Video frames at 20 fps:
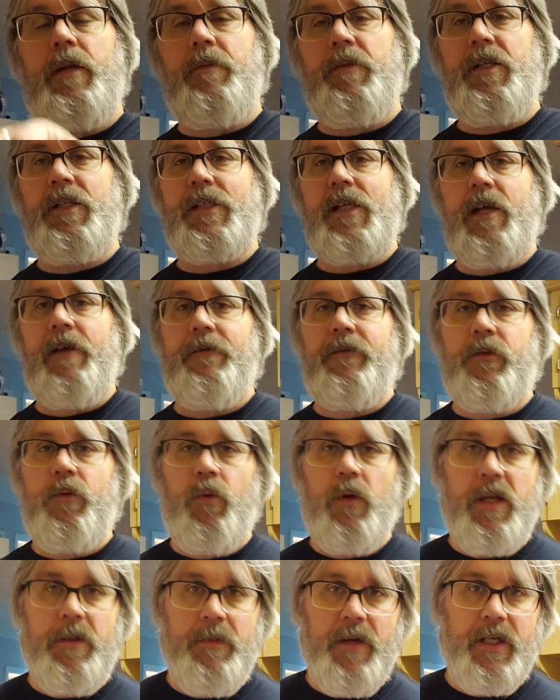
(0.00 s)
It means I have
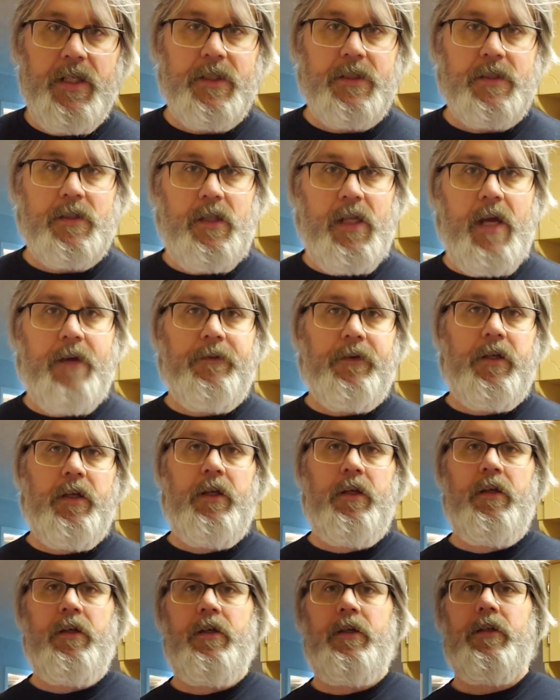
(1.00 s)
20 minutes left
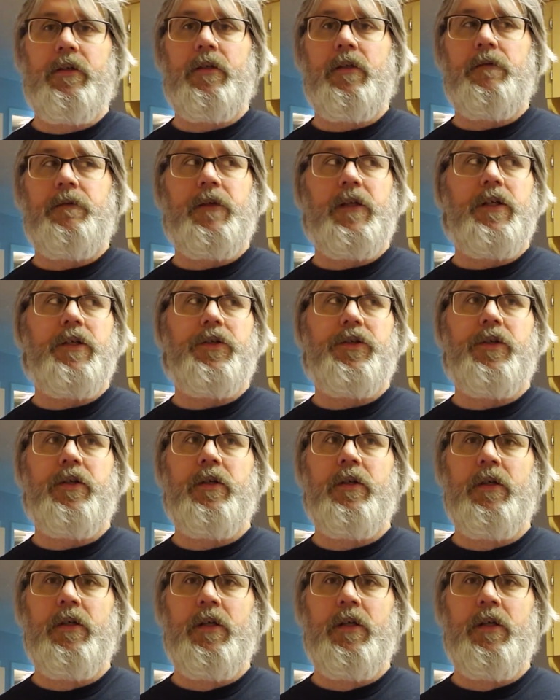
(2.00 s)
to finish